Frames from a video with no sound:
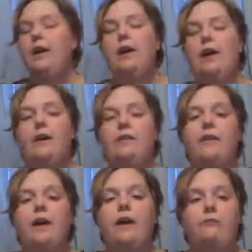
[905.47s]
And
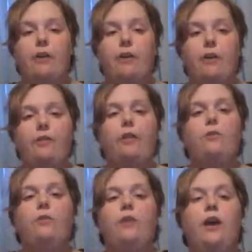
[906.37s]
I have found out that it
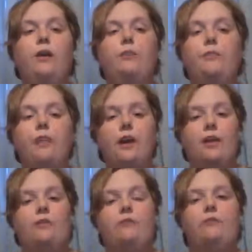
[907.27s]
really helps kind
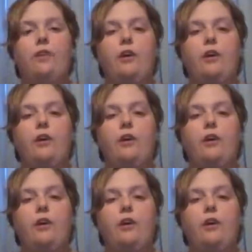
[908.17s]
of